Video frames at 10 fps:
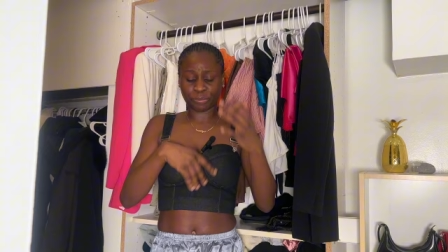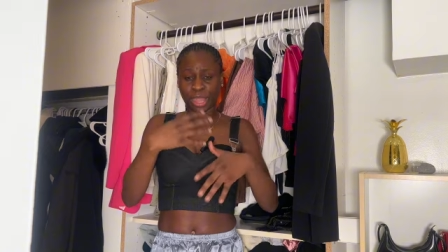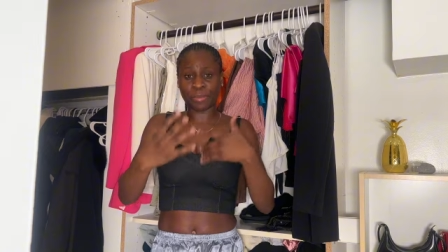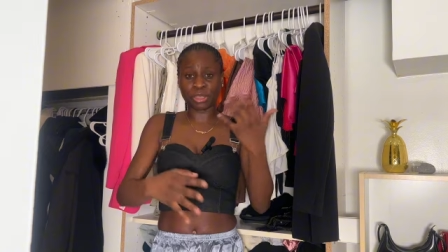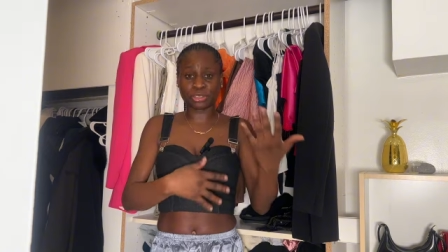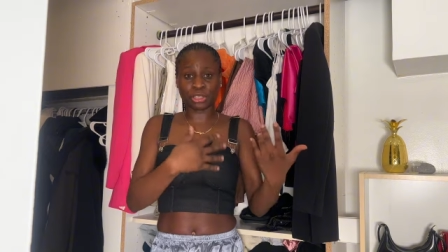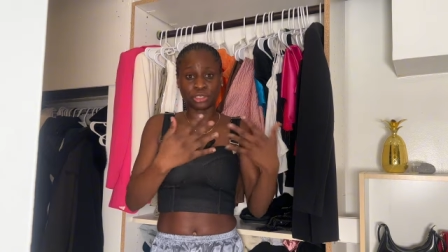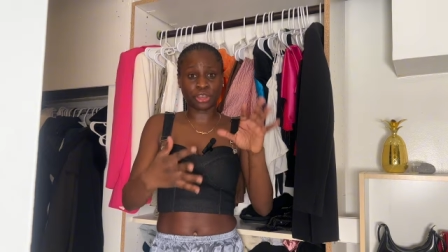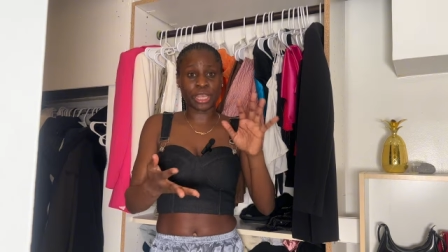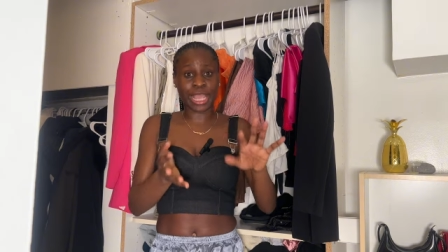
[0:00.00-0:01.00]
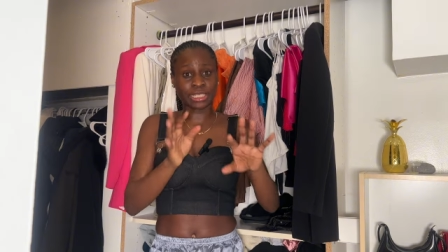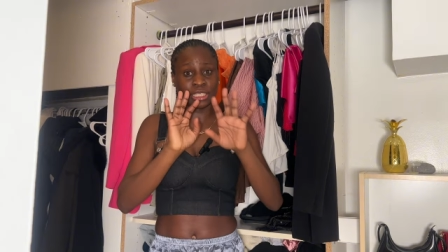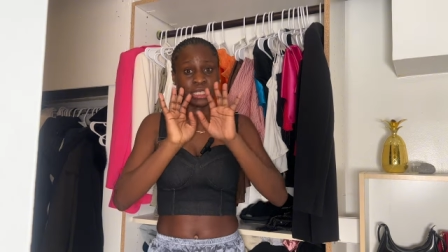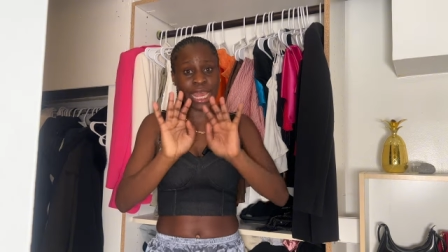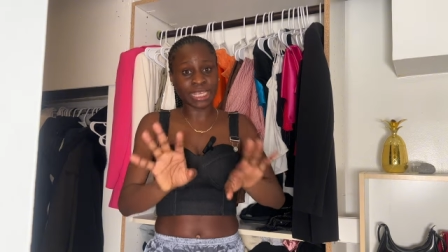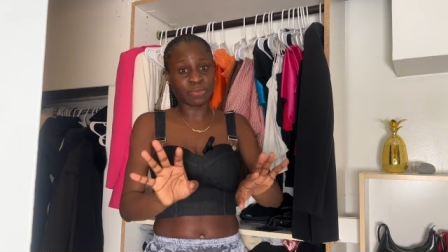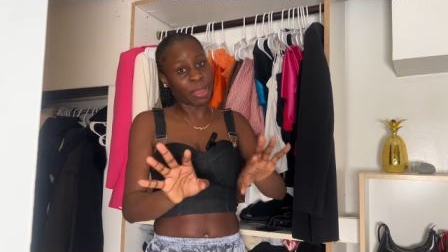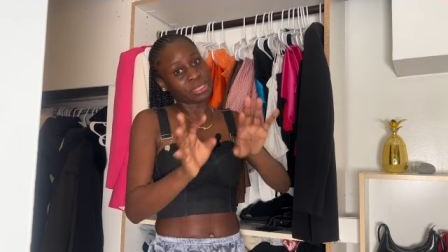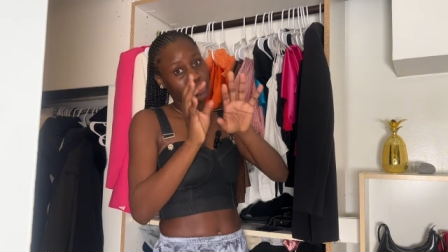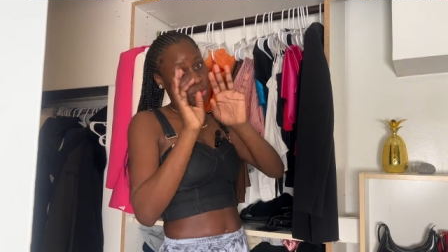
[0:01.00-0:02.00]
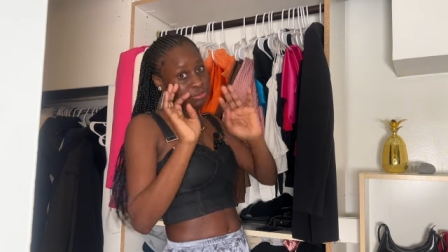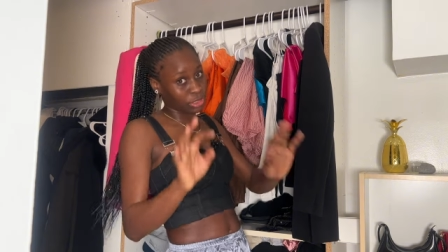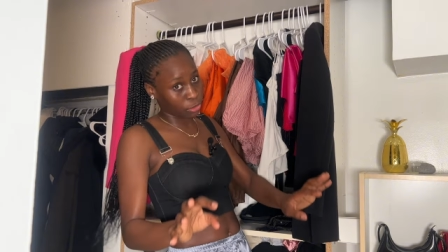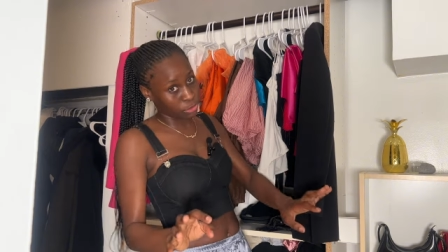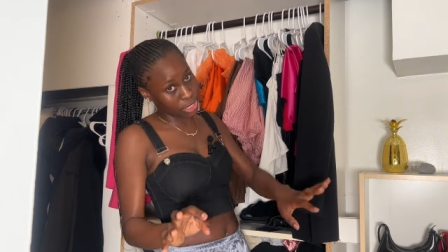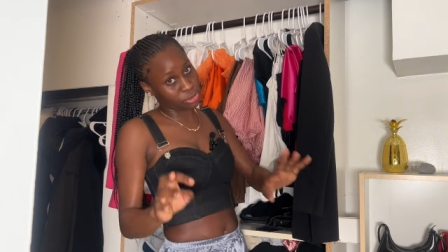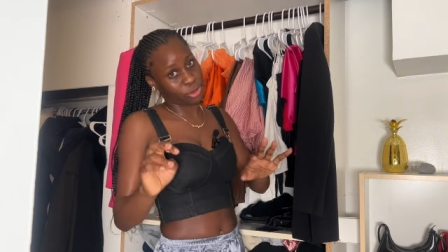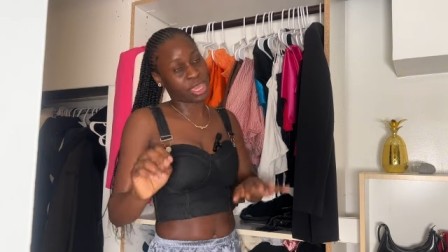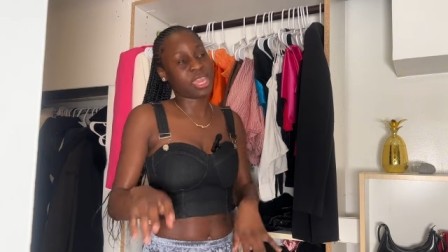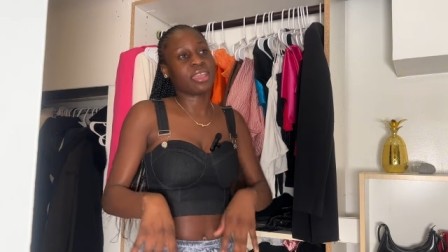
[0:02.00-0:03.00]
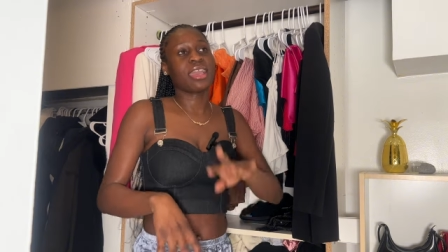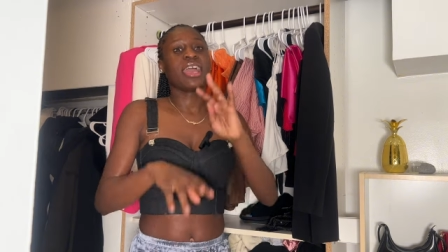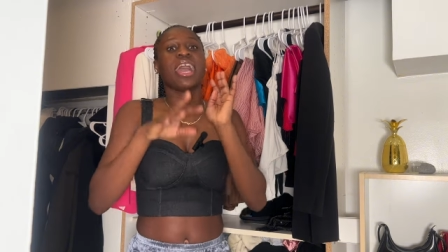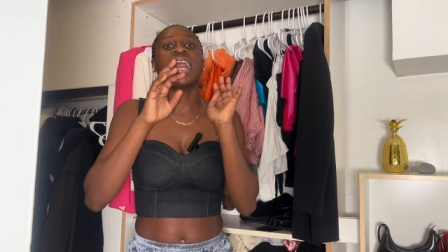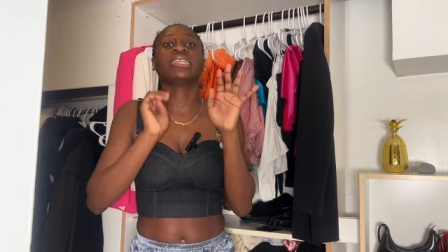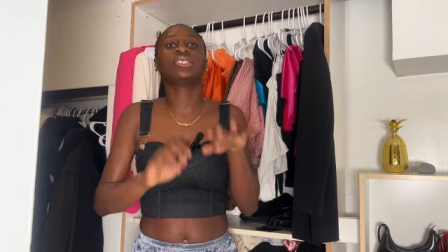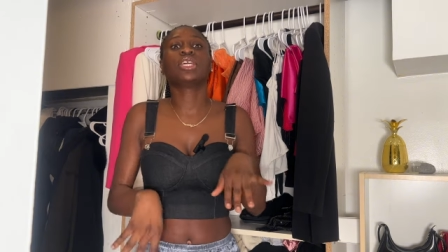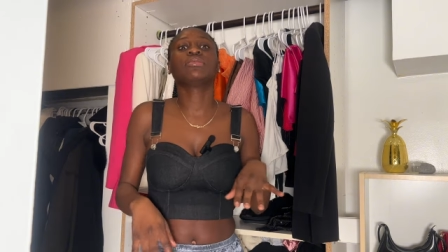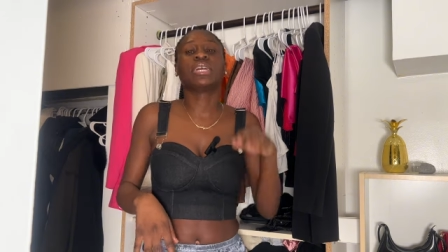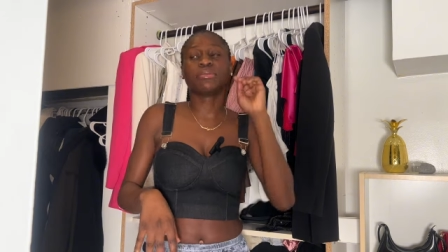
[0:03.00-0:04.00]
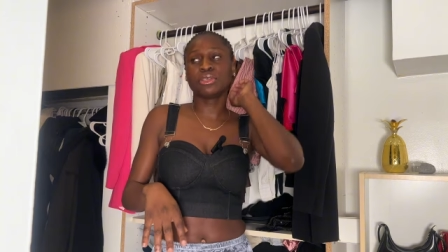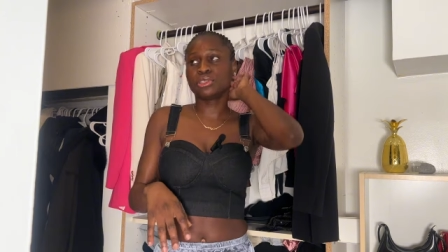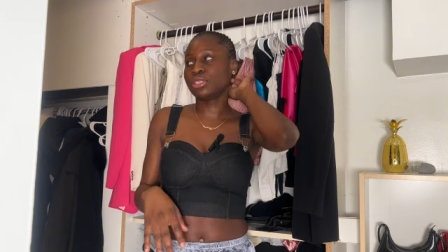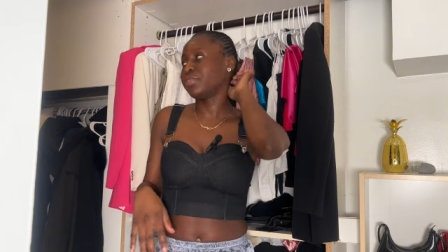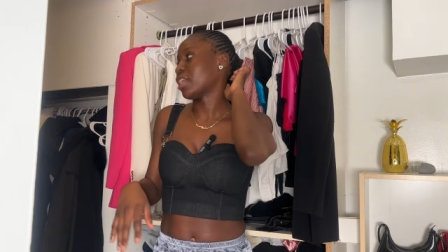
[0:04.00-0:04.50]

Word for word: i'm just going to show you guys the nice part of the closet okay and the stuff that i'm going to give